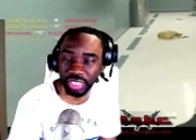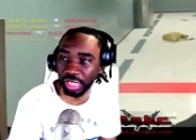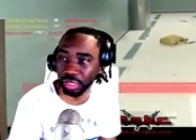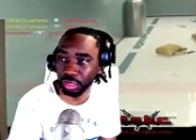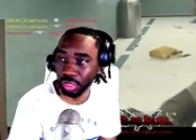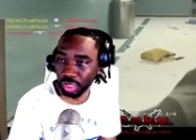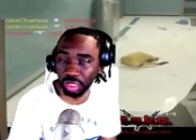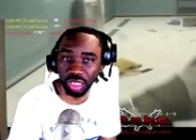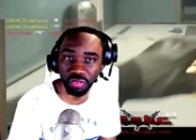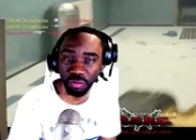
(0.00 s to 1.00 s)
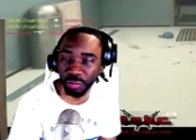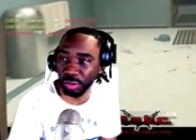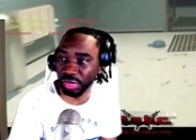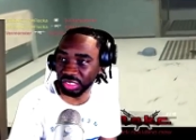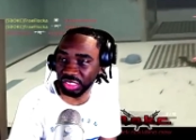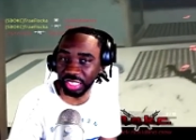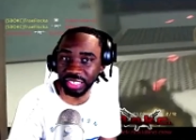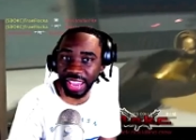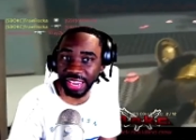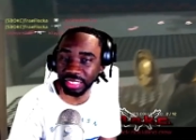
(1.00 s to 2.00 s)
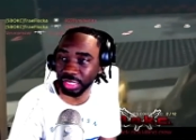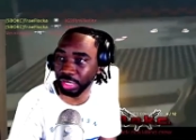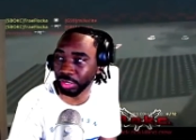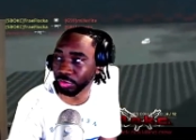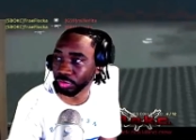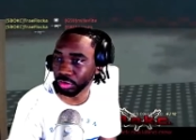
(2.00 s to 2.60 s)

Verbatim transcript: together, looking for people. That shit gay as hell.